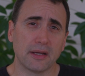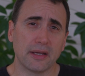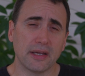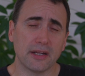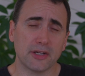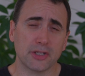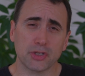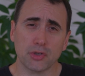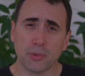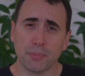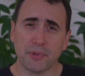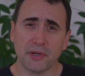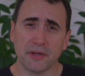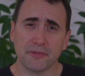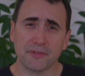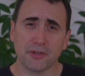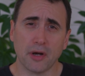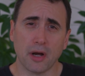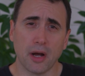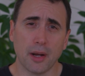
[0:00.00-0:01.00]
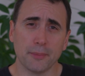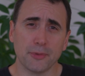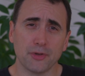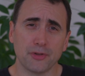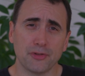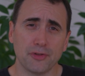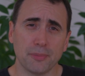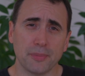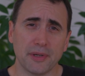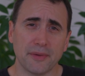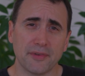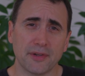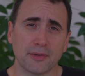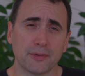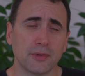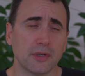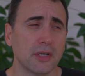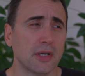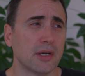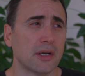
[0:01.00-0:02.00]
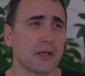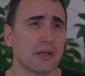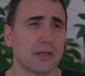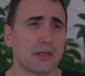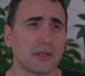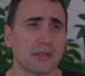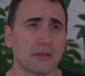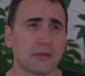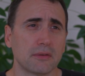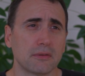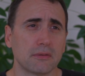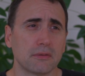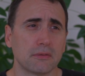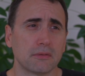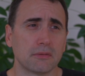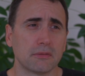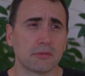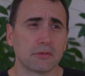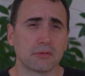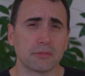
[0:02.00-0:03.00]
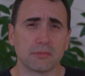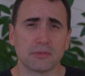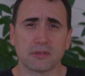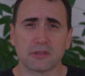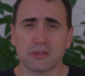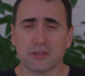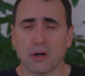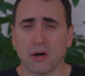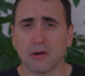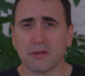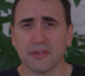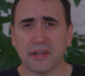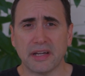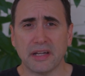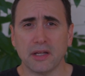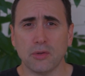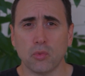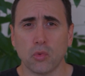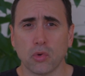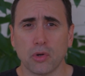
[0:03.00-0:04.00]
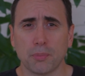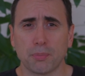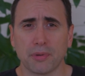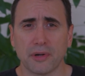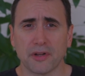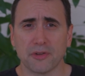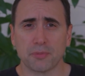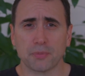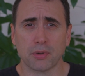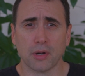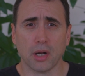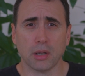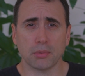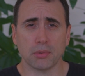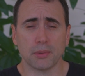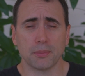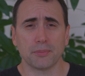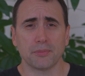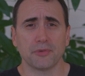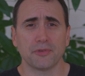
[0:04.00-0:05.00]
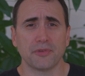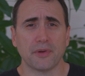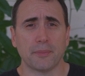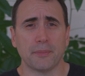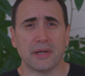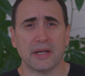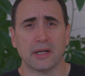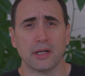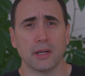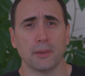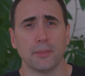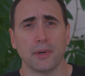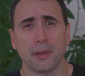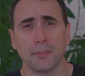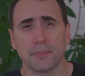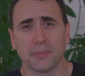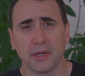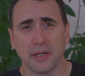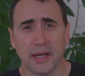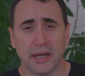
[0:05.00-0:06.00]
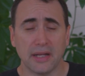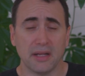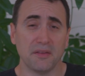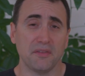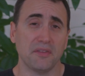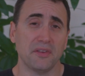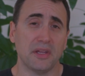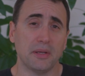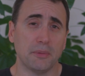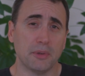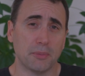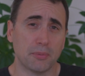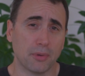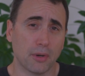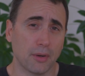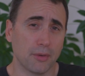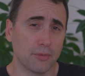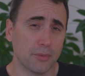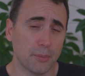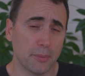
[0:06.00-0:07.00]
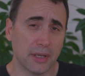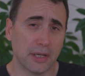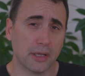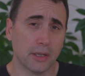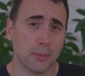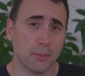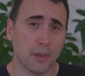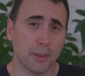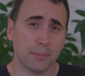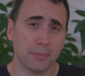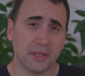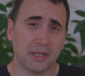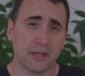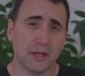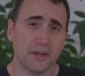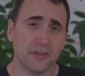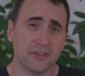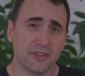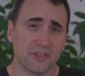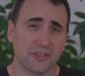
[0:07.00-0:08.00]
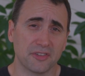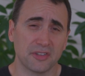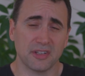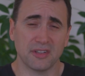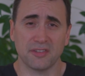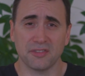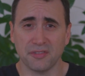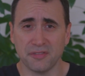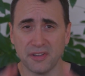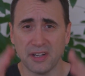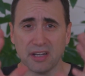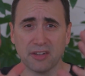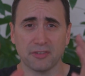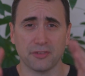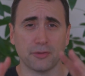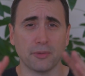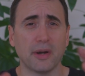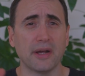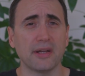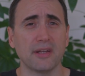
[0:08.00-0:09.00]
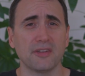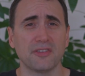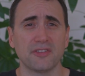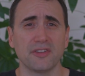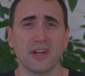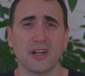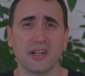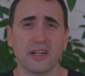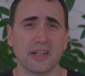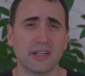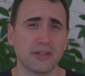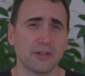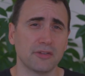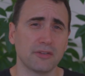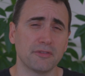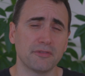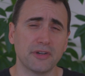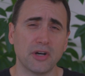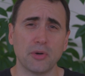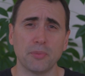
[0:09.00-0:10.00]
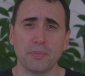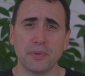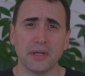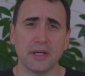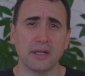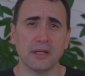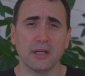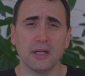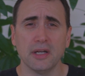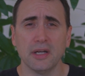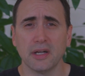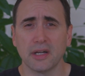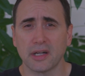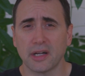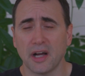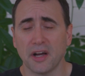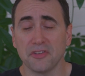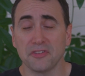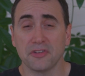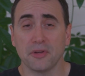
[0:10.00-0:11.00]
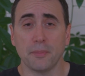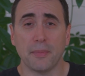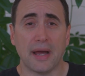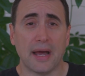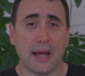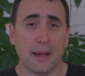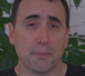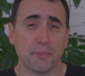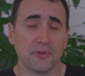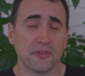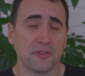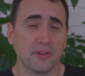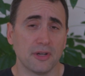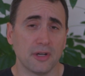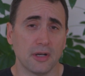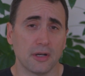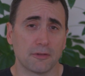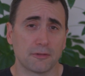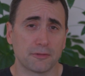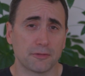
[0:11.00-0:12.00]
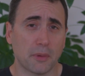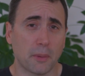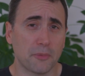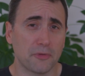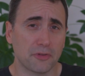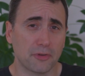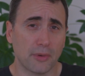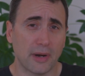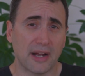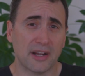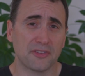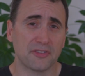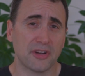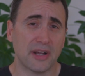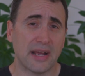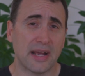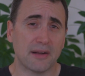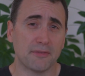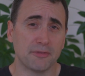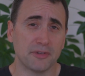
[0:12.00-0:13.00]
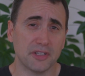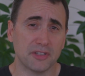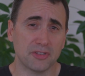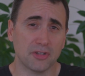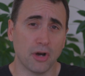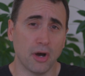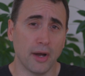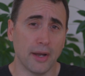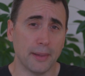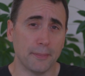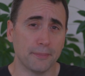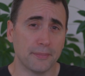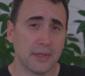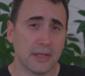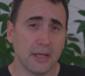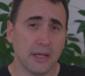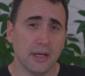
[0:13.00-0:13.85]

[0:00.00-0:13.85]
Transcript: in a short period of time, you should be able to uh, solve any WordPress problems that may come up, any theming problems that may come up, because it's, it's fixed, right? It's not like you're developing custom apps from scratch every time.